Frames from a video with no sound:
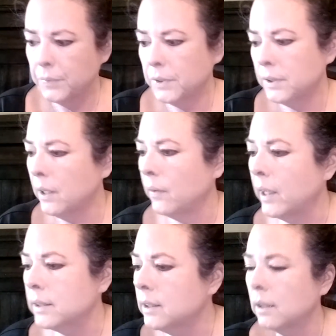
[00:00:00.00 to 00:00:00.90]
So
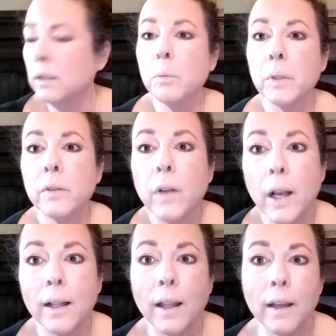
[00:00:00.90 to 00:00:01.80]
that's a little bit of
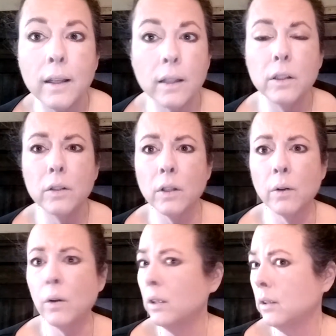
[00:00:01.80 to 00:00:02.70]
highlight, a
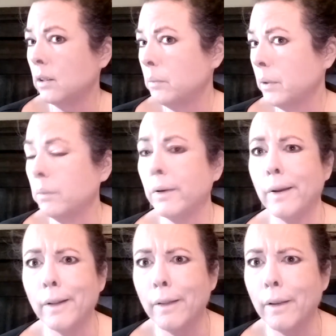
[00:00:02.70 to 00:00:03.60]
little bit of
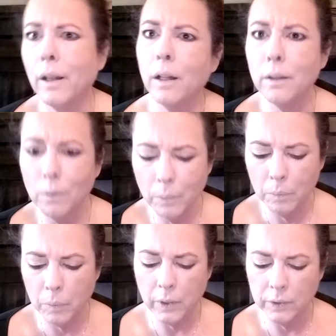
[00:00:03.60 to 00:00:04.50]

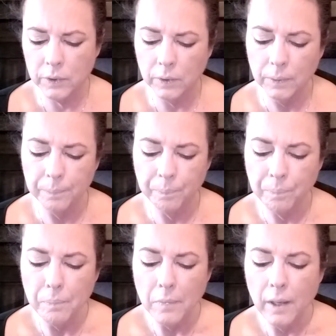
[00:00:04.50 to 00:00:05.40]
bronzer.
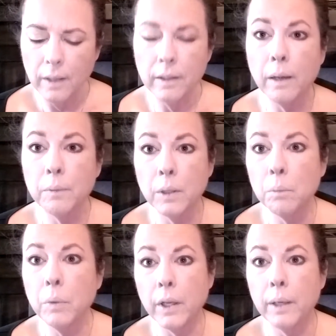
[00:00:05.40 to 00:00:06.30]
Now I'm going to
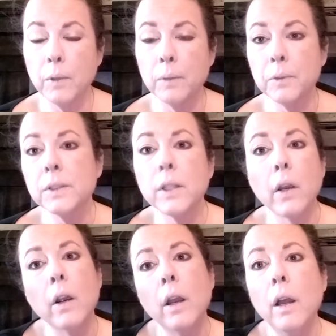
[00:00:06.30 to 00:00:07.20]
apply my
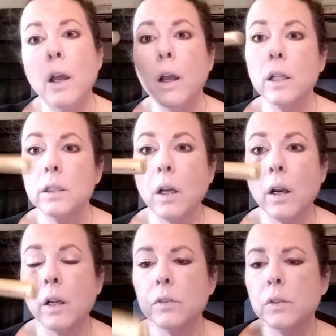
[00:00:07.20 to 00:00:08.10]
mascara,
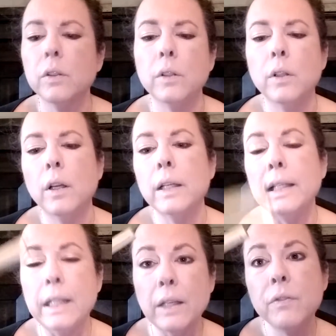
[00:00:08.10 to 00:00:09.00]
Tarte
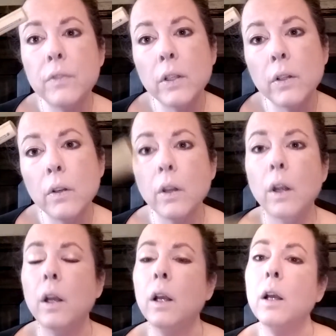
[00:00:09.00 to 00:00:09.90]
Gifted
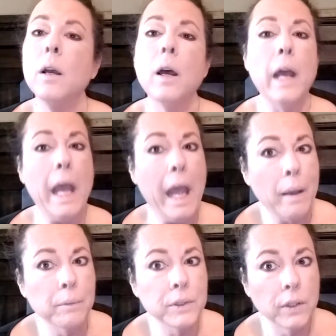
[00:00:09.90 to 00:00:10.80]

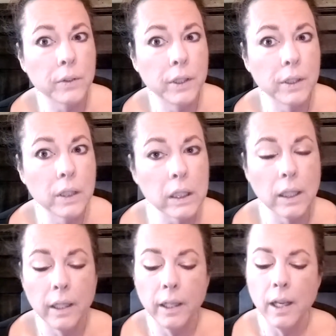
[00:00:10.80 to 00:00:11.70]
Amazonian
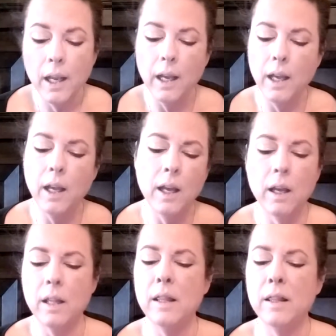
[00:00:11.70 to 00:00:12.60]
Clay,
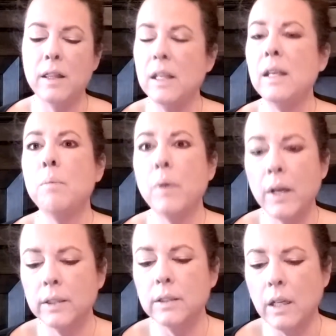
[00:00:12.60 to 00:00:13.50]
the
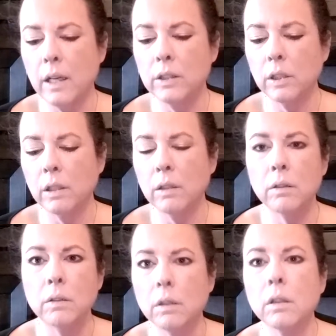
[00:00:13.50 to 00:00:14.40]
best eyeshadow